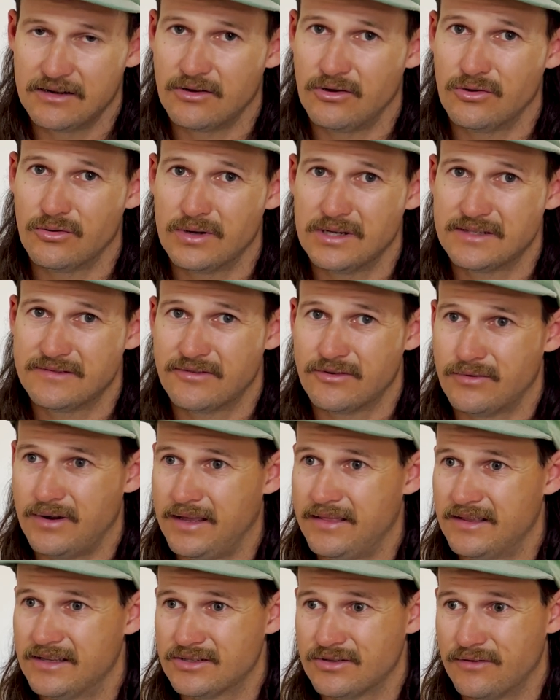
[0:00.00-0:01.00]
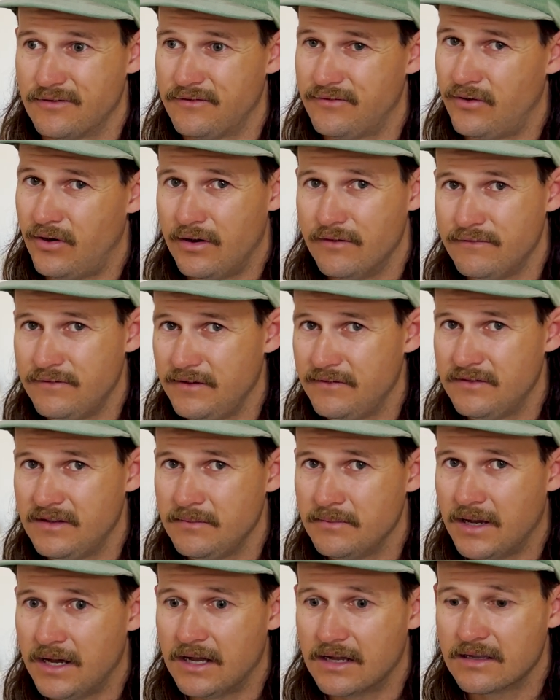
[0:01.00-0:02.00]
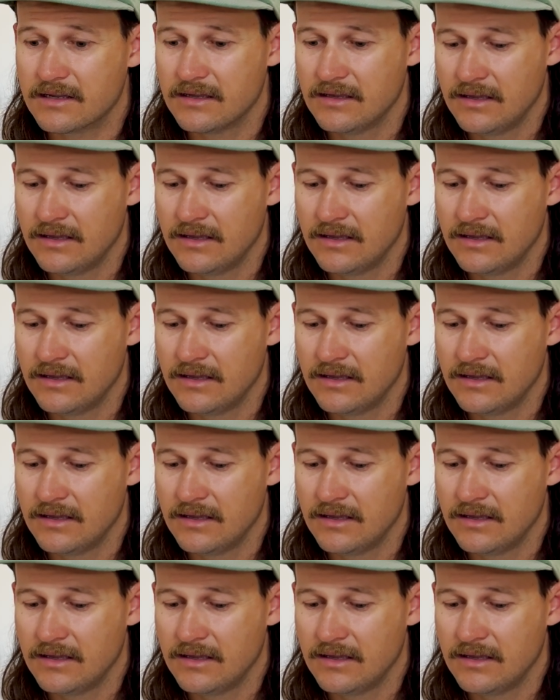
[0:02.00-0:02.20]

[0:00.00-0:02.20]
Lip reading: Conquest for around that sort of 550 mark.